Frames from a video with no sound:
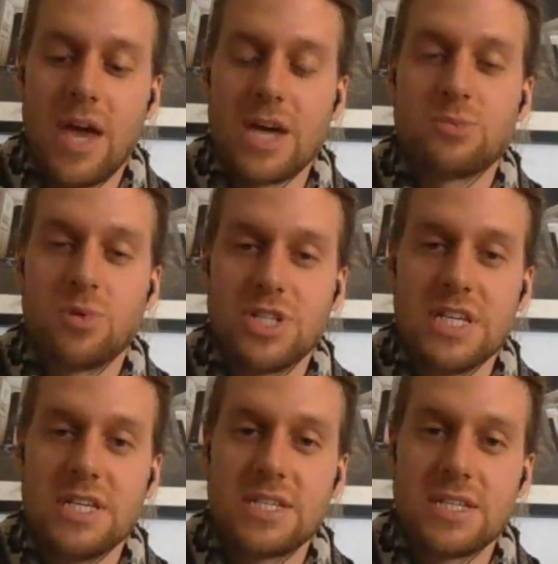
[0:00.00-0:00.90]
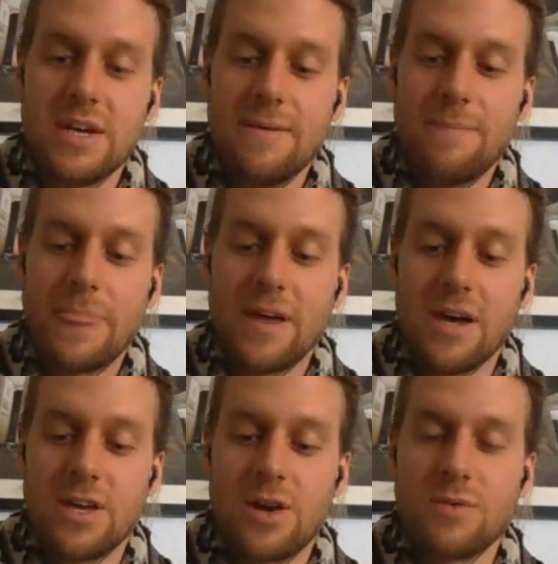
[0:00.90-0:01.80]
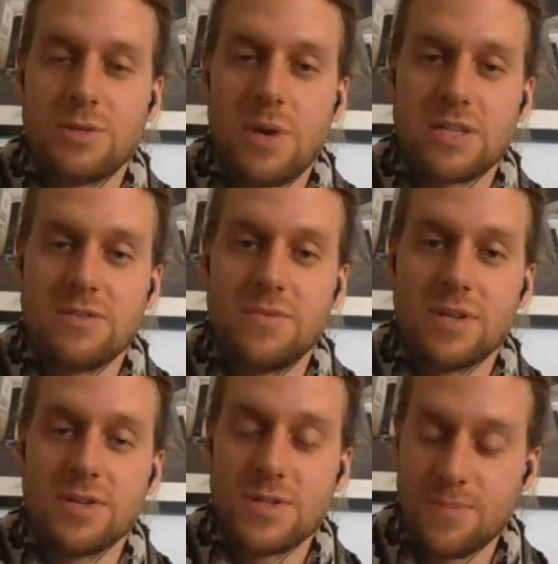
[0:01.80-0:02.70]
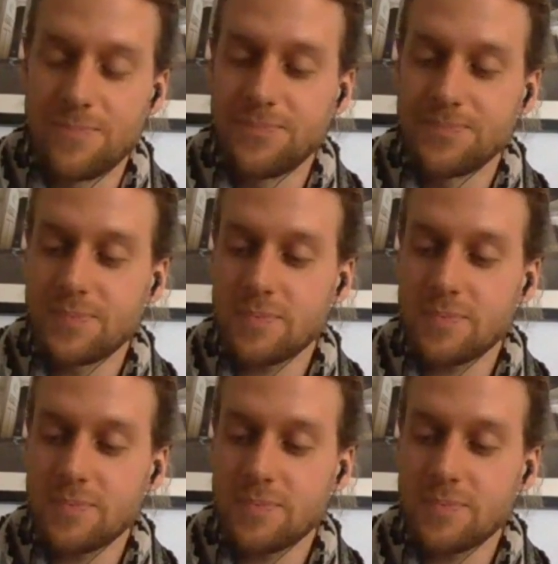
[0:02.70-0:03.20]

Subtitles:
expertise in our respective fields.